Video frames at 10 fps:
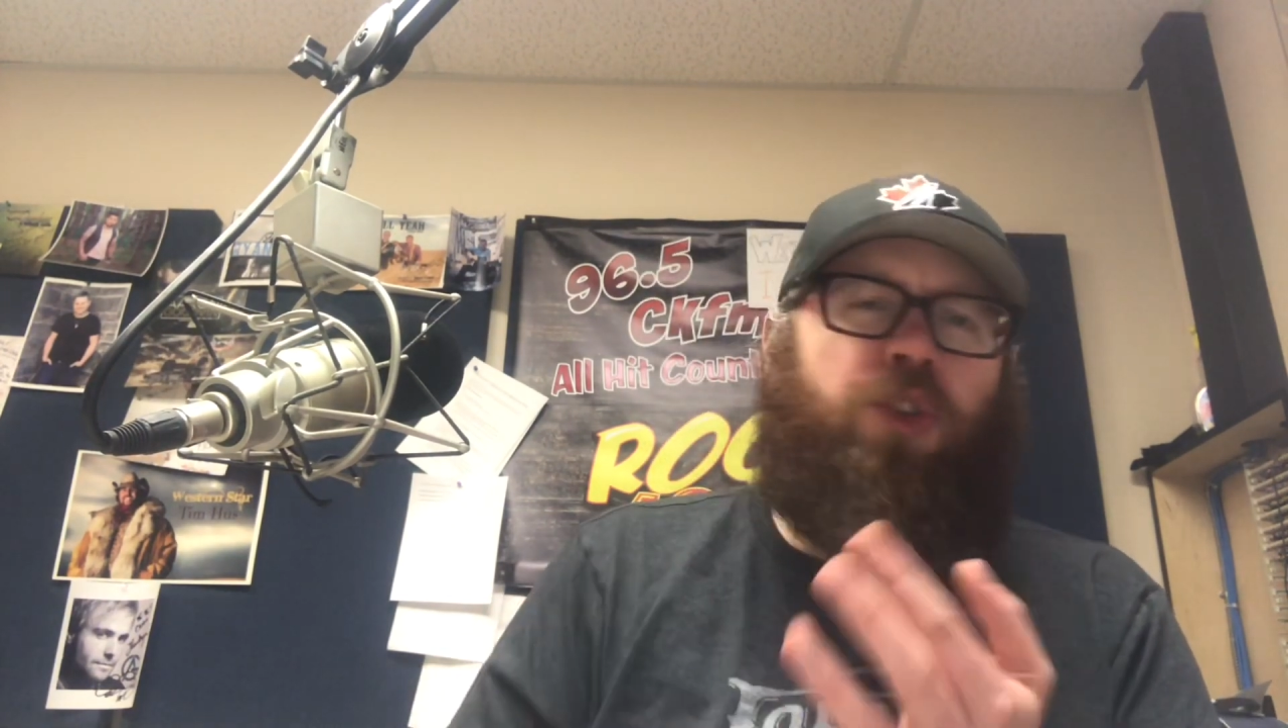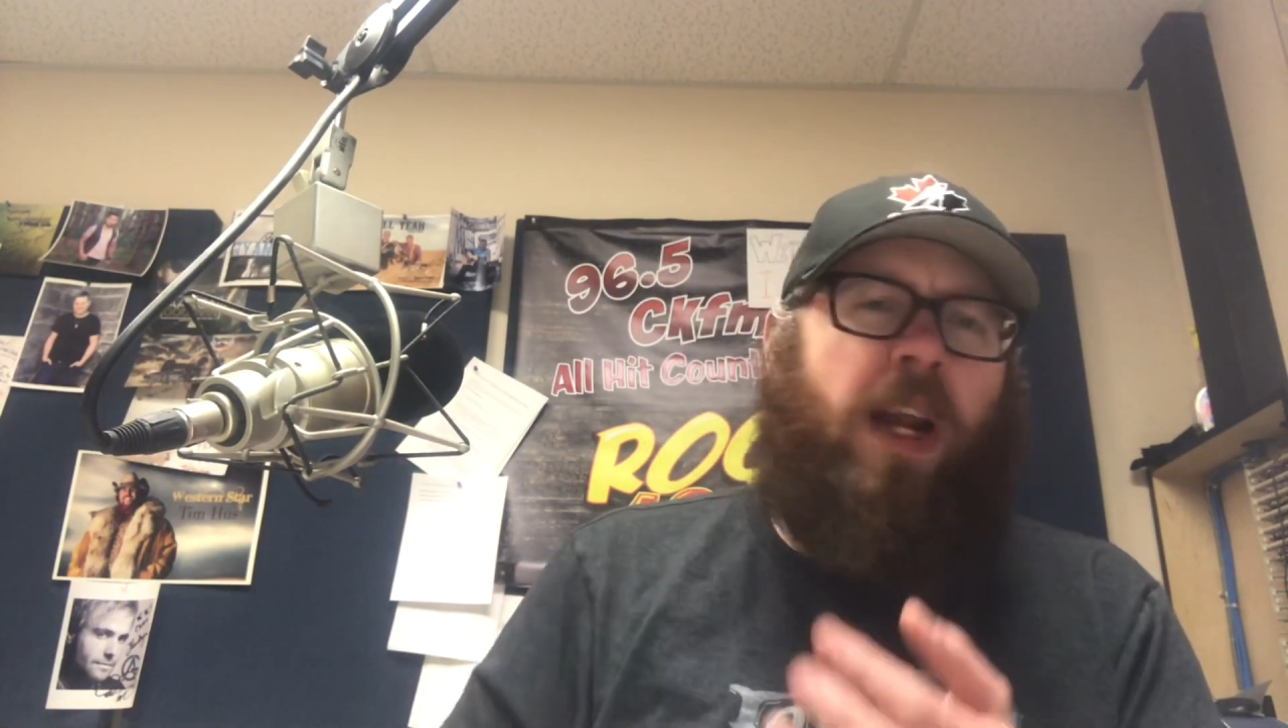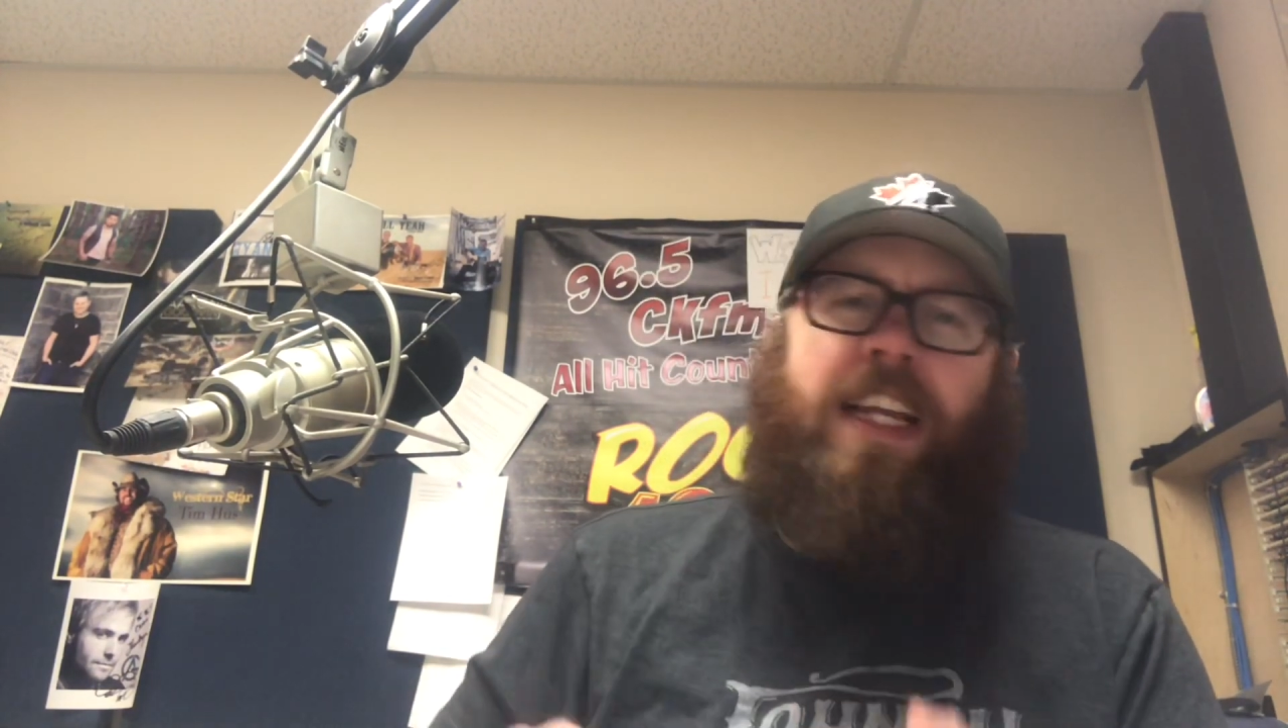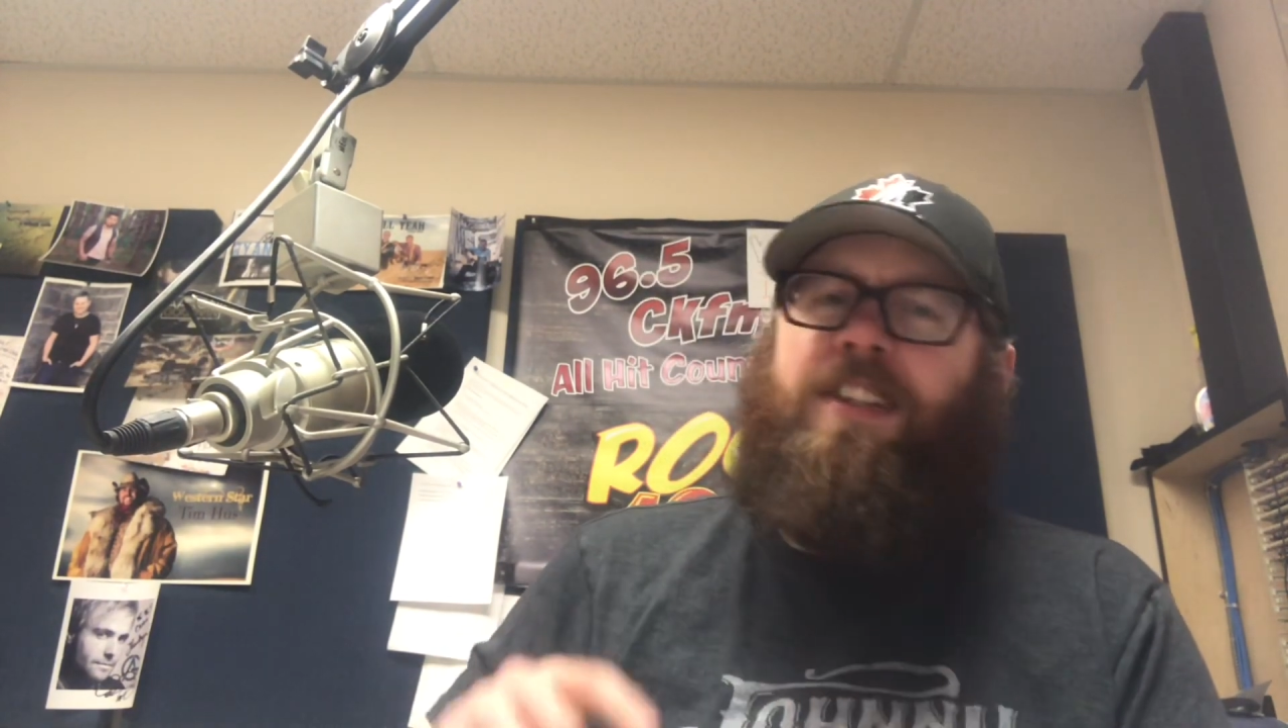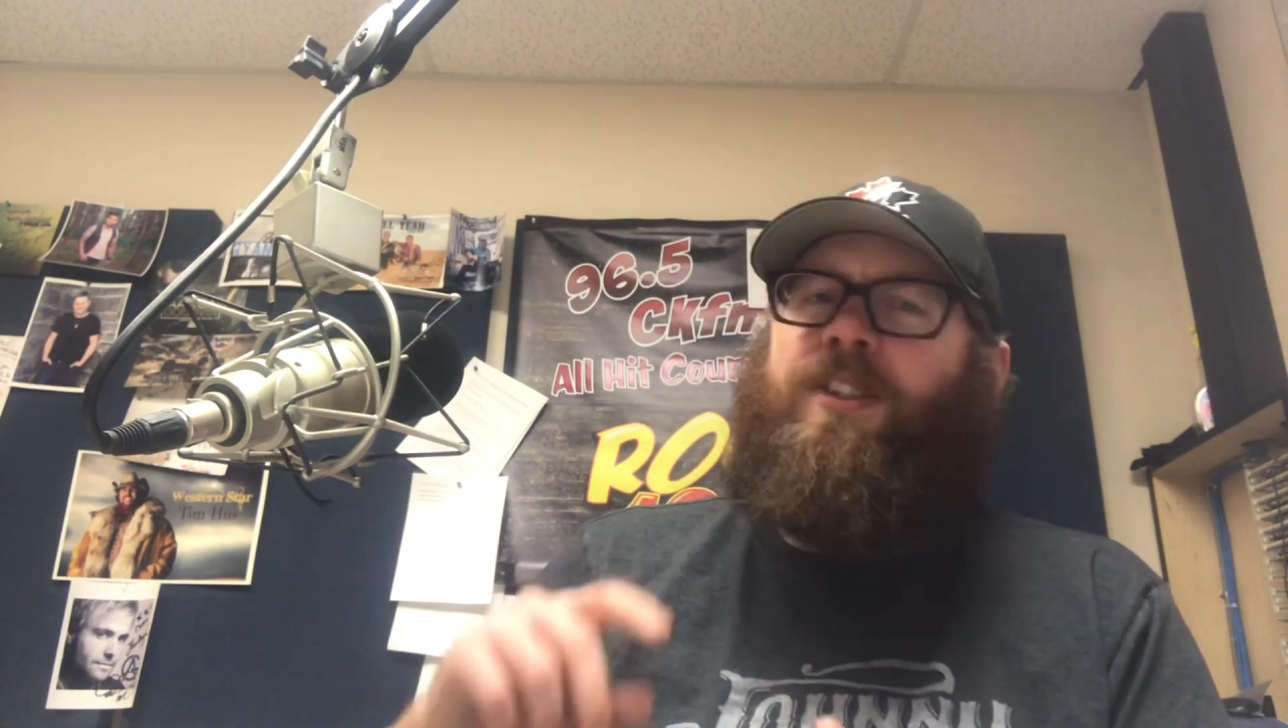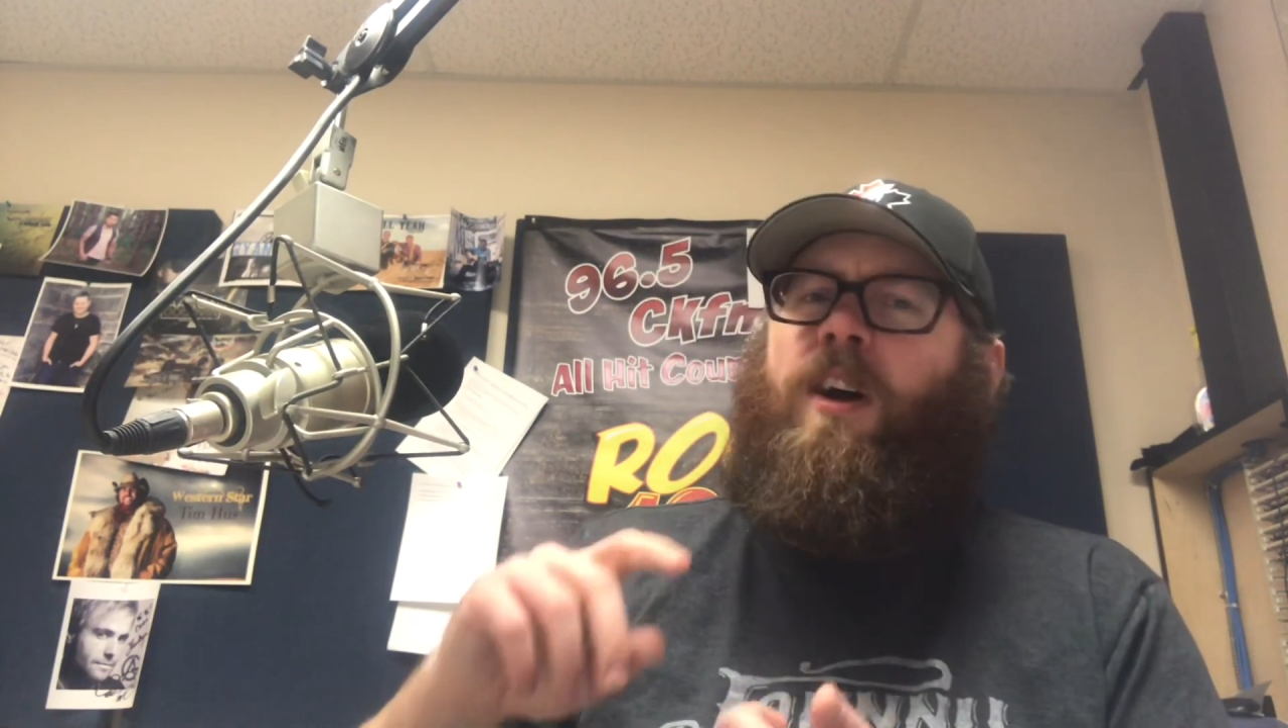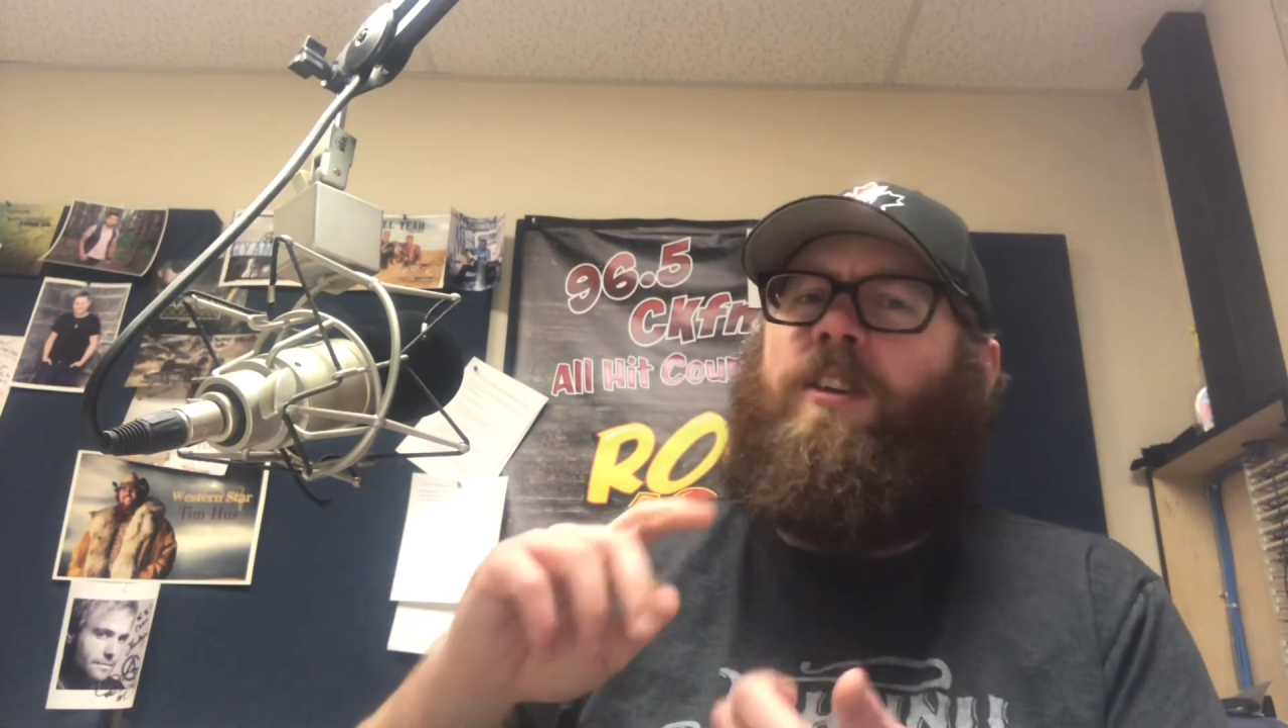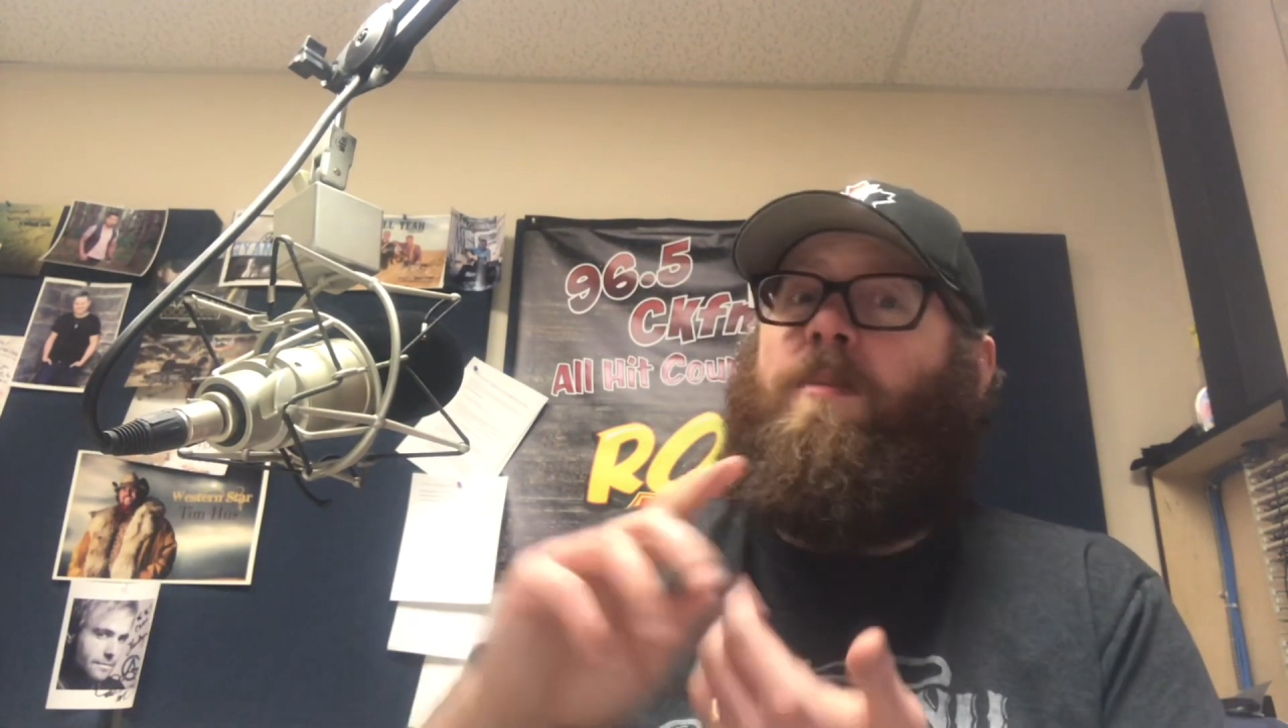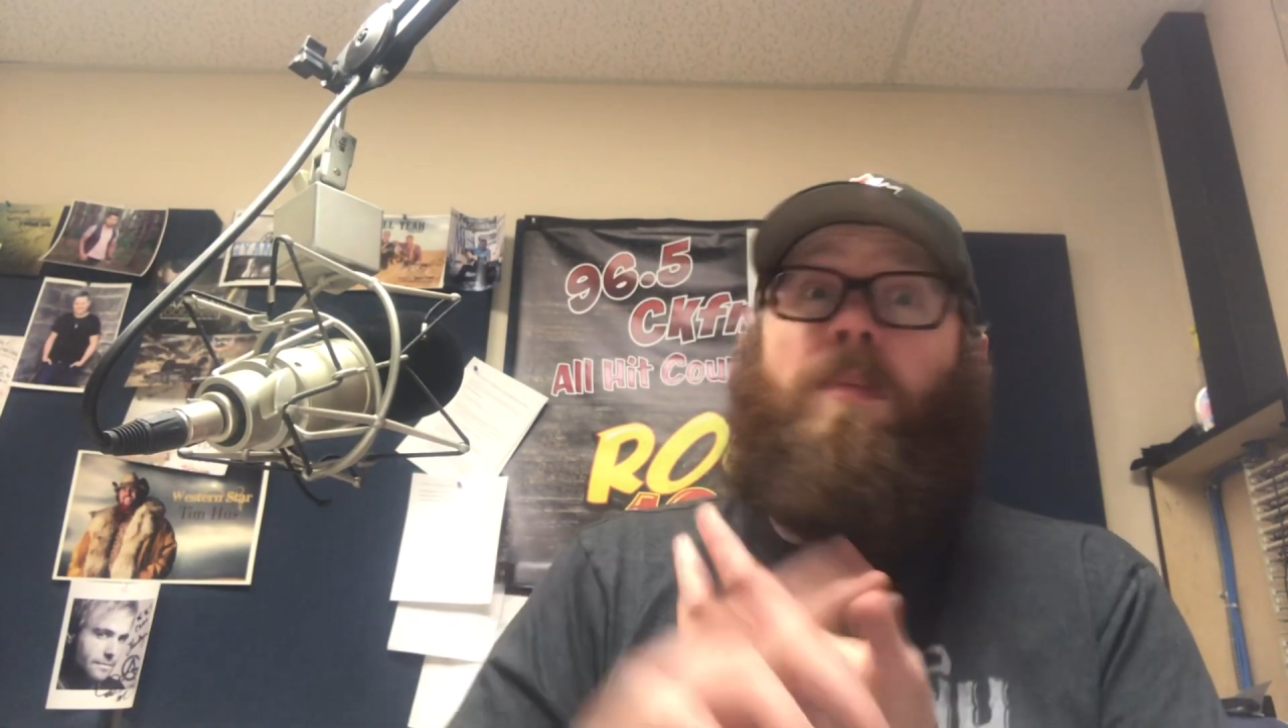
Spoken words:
train songs,